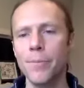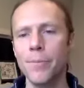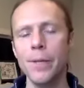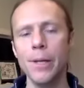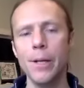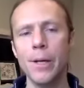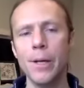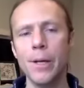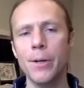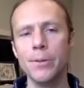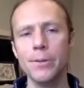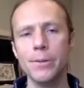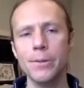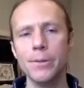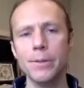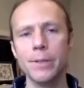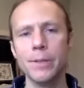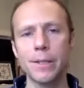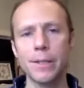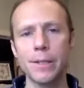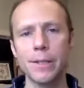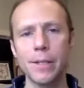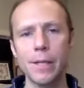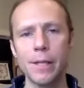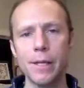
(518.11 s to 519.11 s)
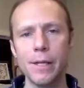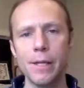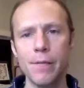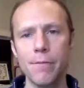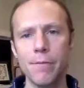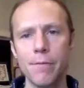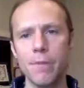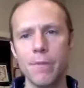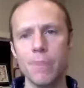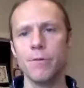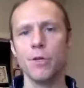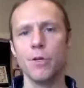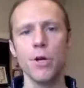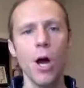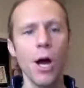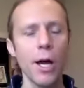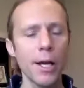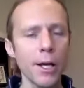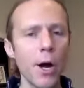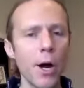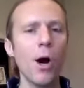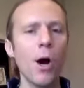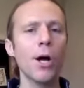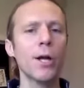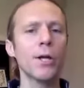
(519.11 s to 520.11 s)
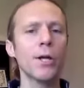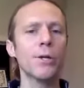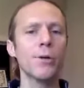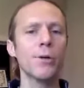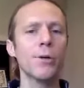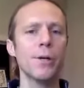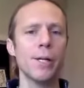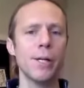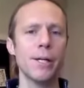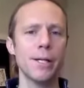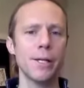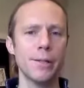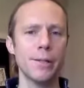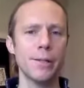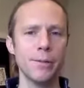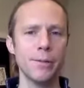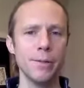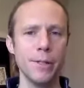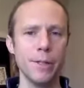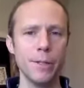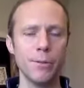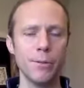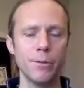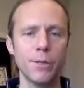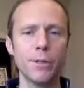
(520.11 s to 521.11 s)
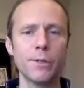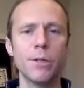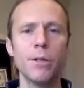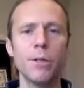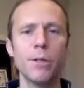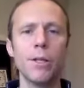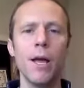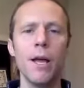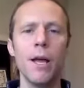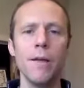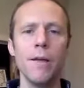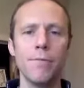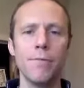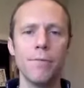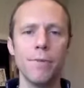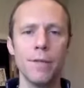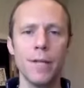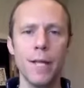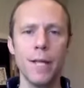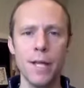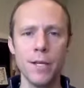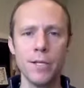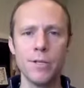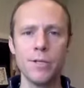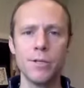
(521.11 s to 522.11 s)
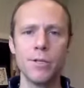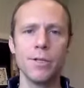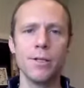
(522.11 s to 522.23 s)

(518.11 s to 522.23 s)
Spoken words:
like if you're not honoring the life and the history,